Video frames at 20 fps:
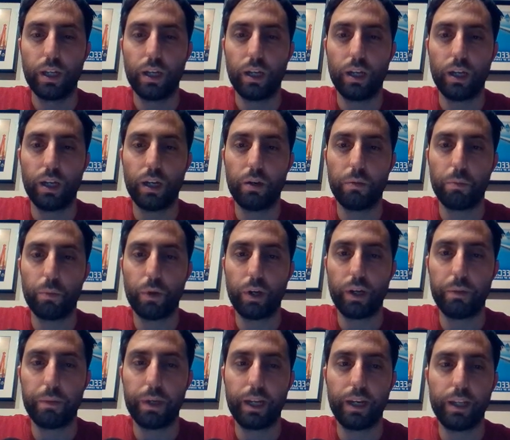way
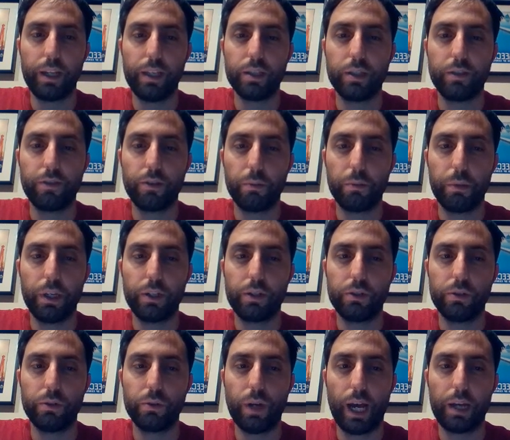and made it easy for me
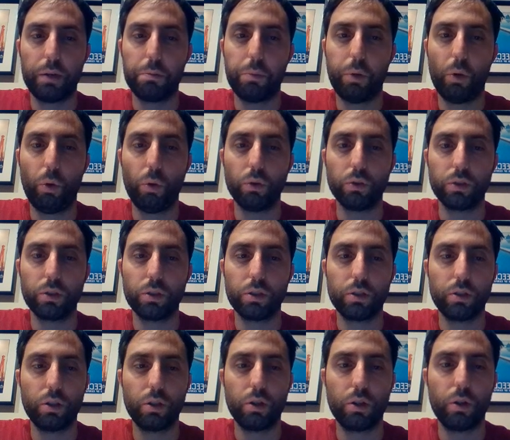to add polls.
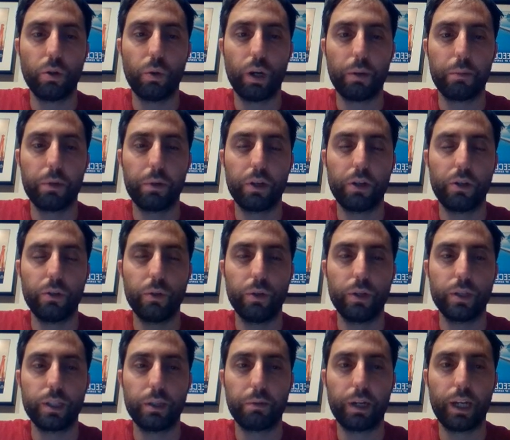So what I'm going to do
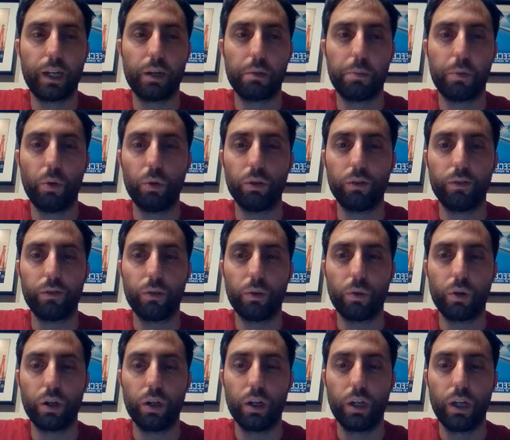is I'm going to add a poll for